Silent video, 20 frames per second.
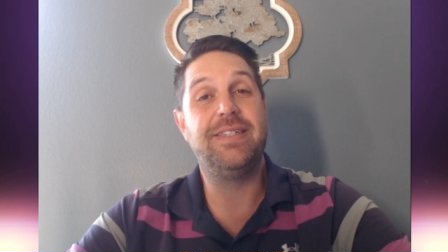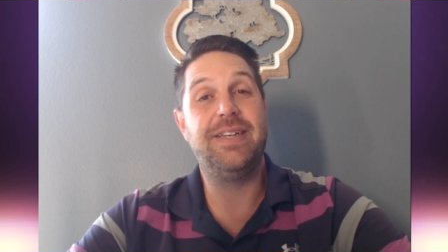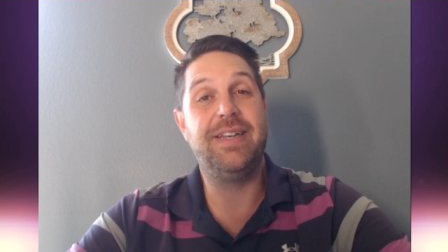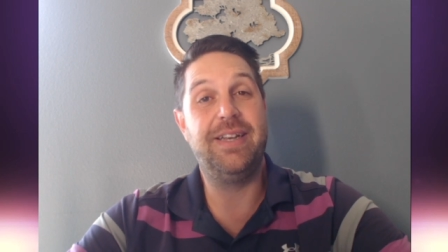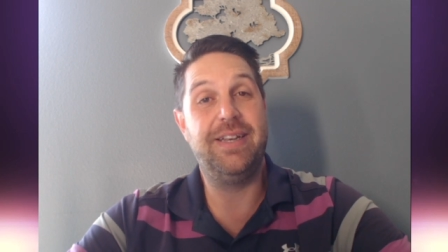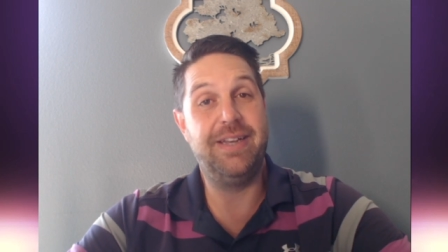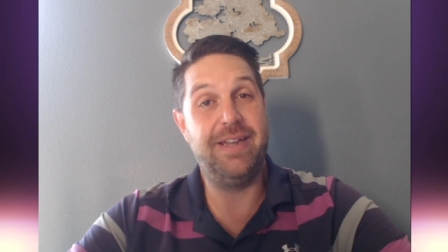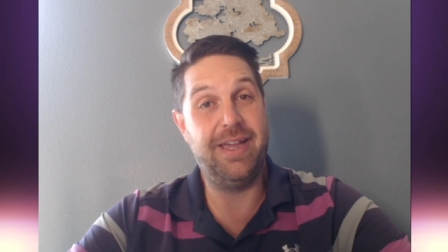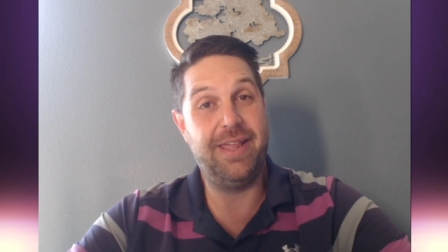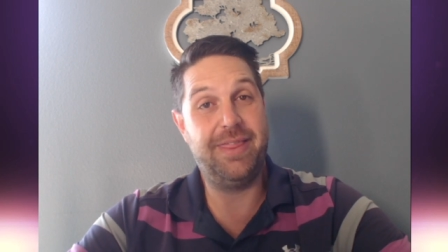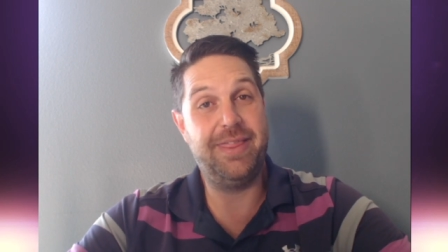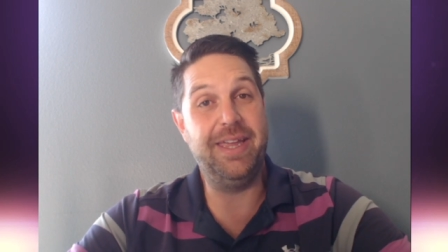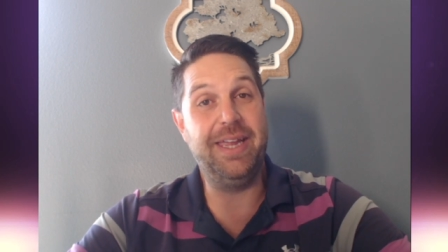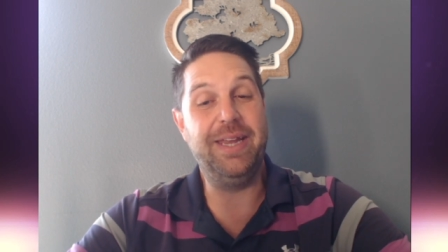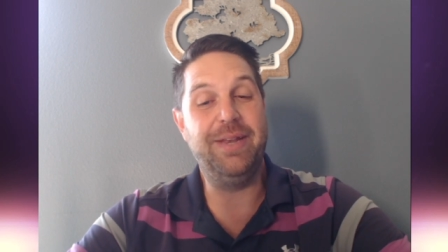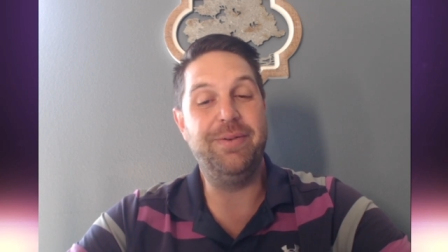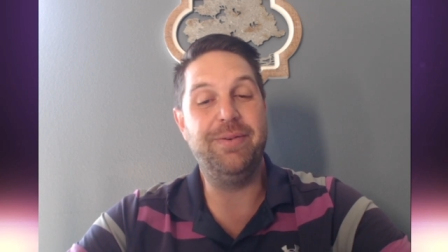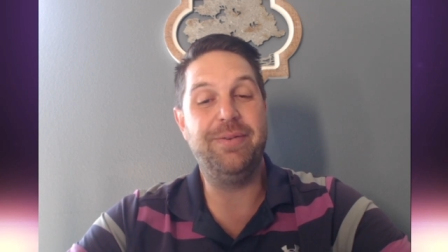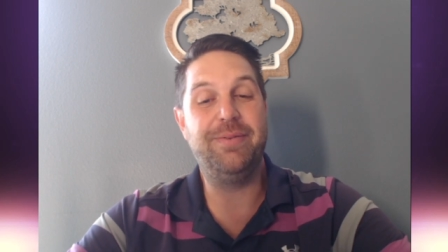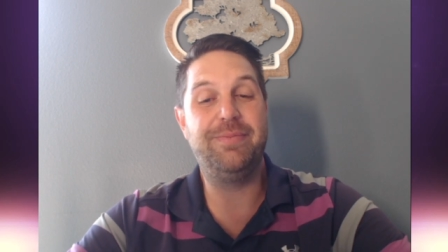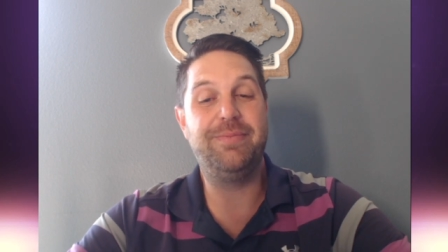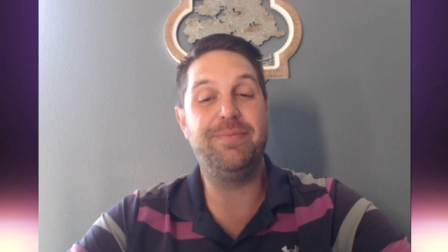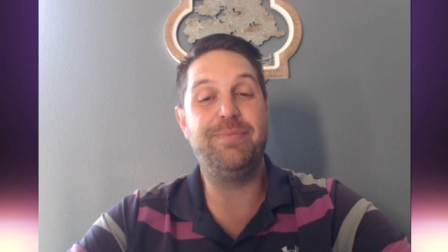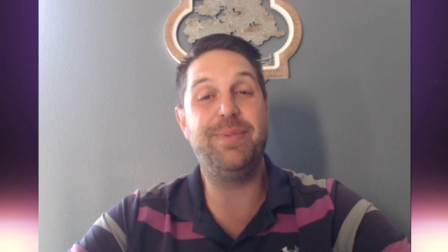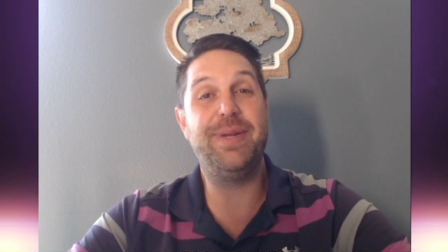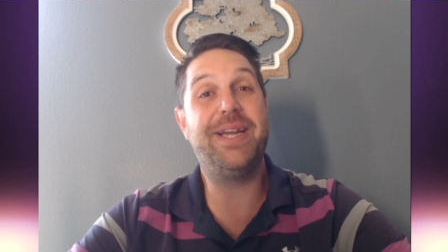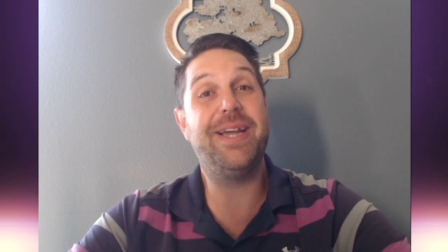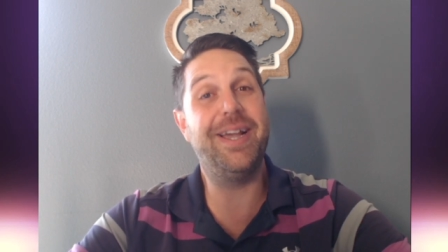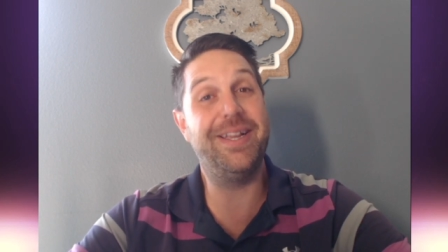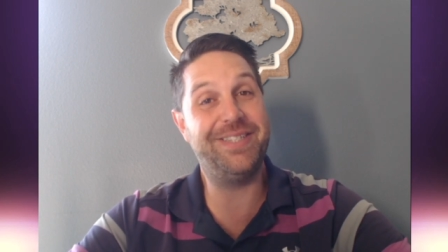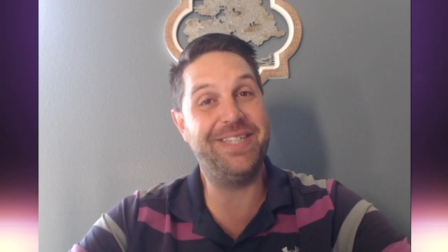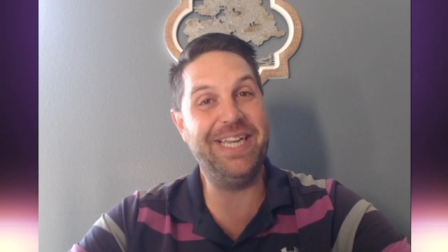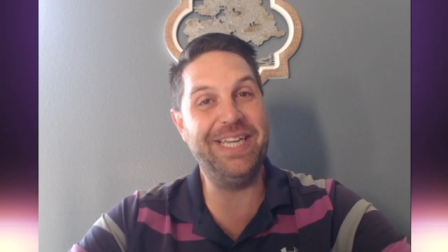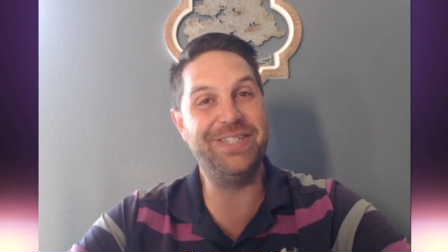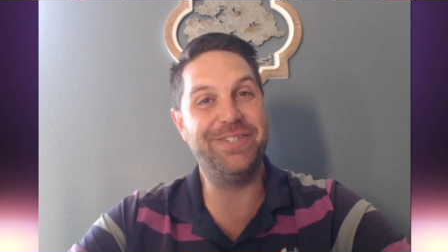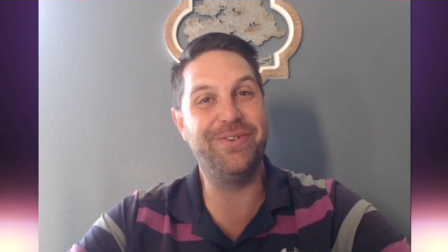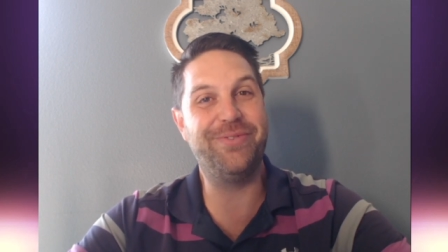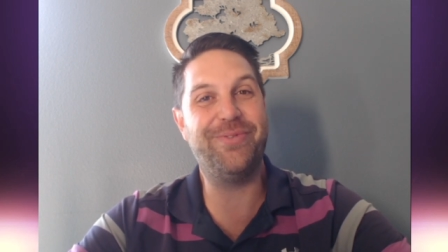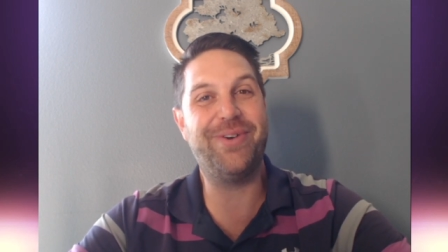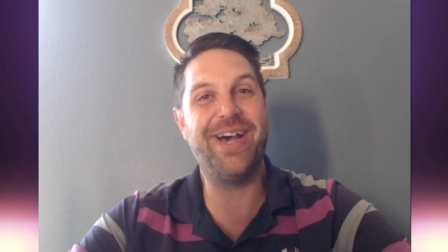nothing because
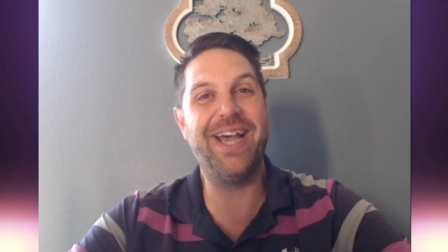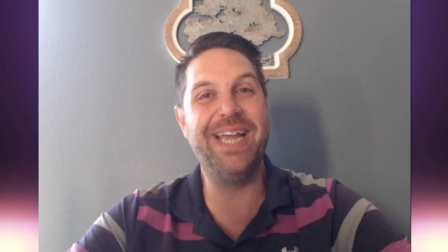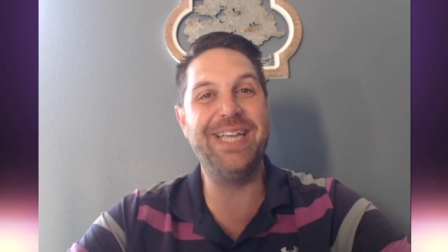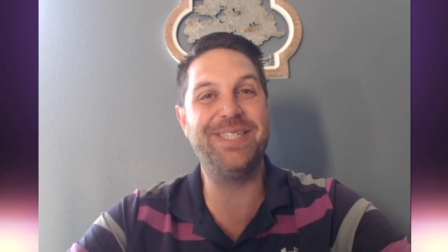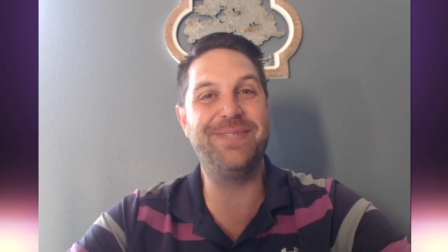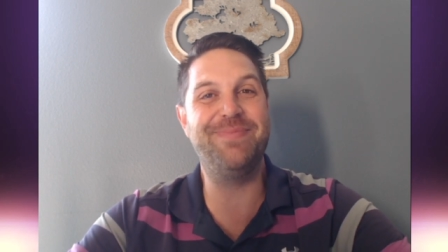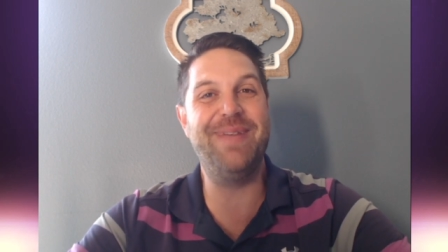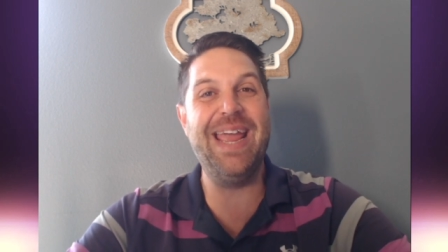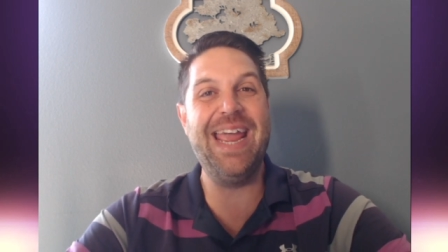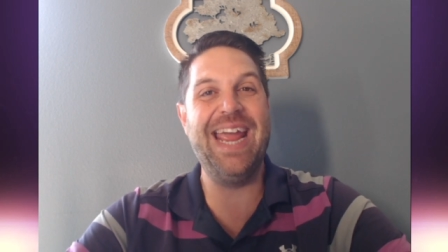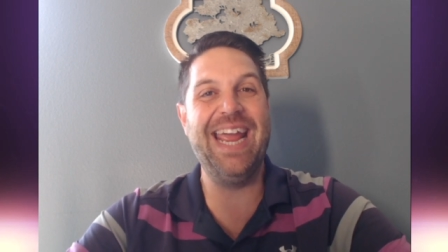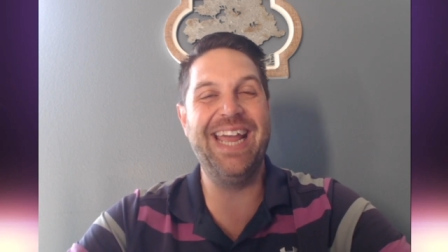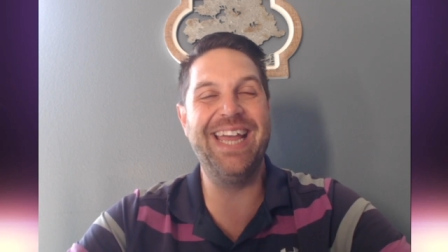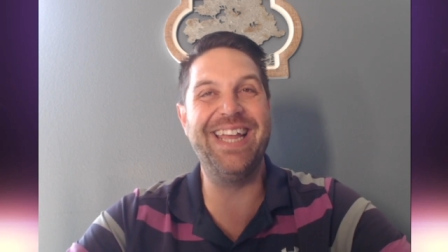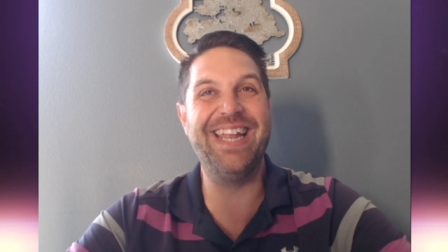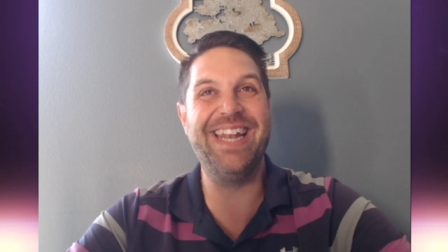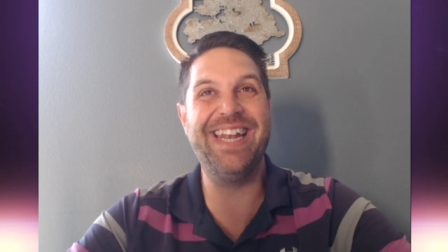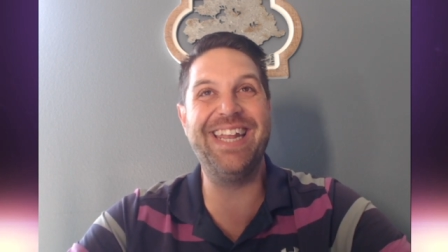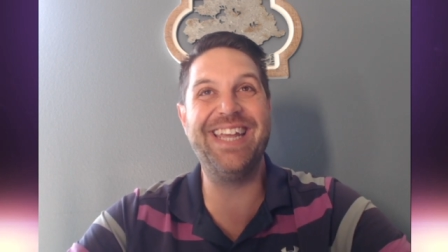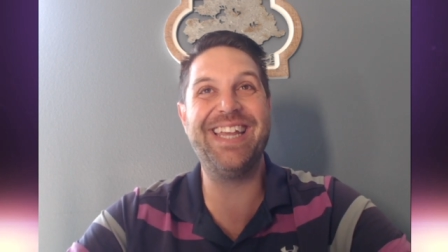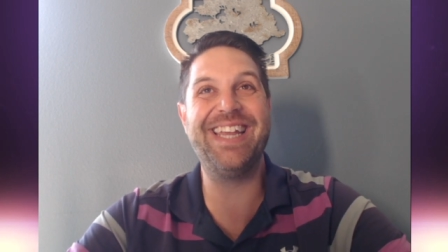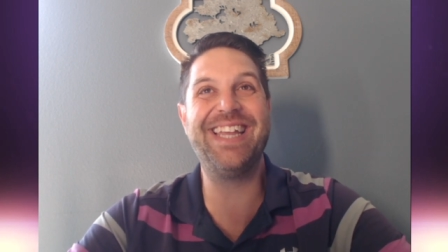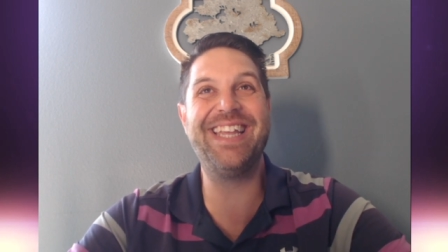he's a wise man.